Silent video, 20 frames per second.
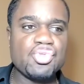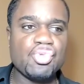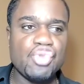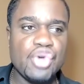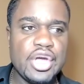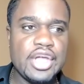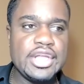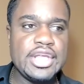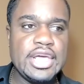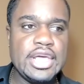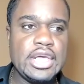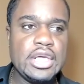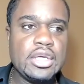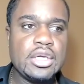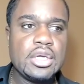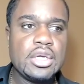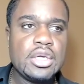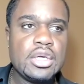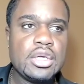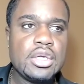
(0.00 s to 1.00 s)

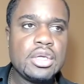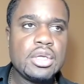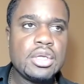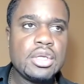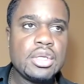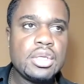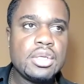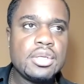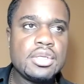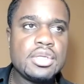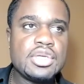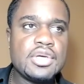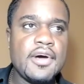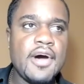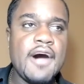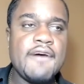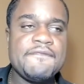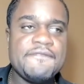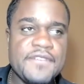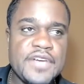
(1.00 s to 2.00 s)
really
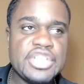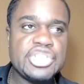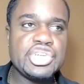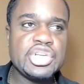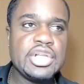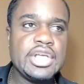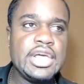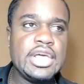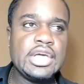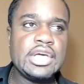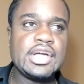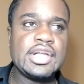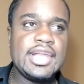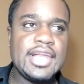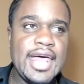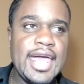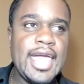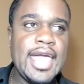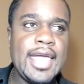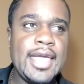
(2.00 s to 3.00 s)
officially
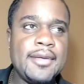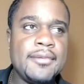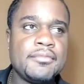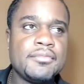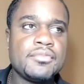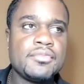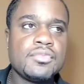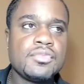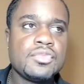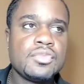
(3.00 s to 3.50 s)
claimed,